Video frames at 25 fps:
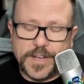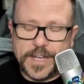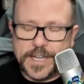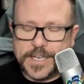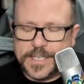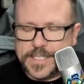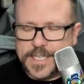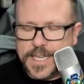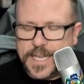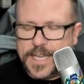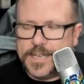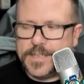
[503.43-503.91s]

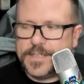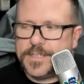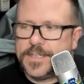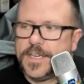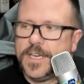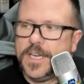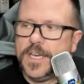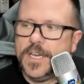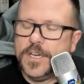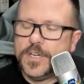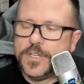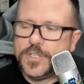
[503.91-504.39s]
date
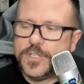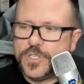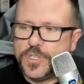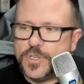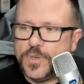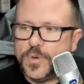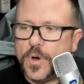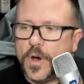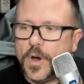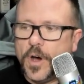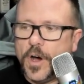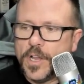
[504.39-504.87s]

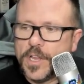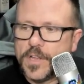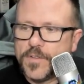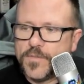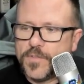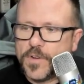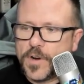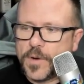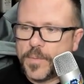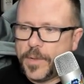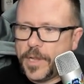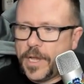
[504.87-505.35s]
to all of
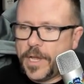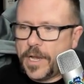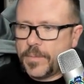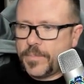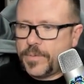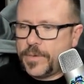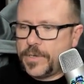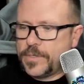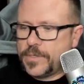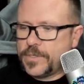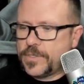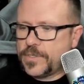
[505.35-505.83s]
our blog
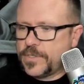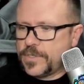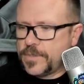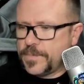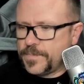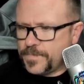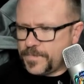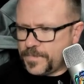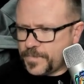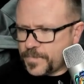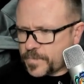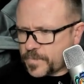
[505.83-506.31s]
posts
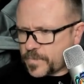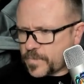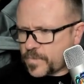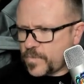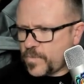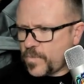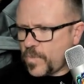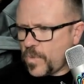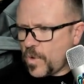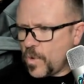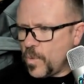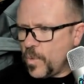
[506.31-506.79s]

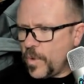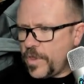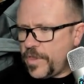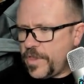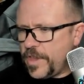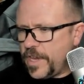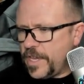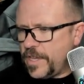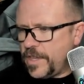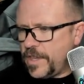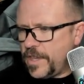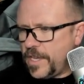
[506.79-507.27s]

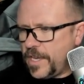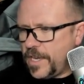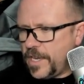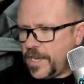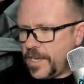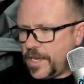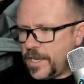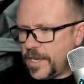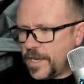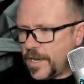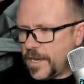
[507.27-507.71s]
within the